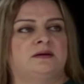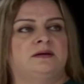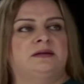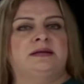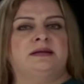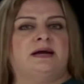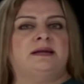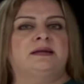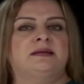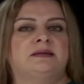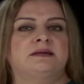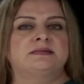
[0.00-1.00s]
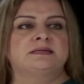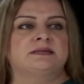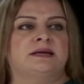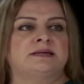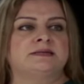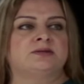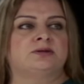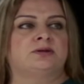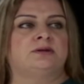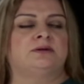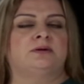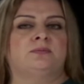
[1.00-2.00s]
Rewriting this
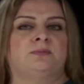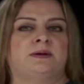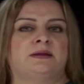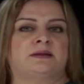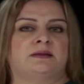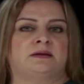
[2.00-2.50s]
answer with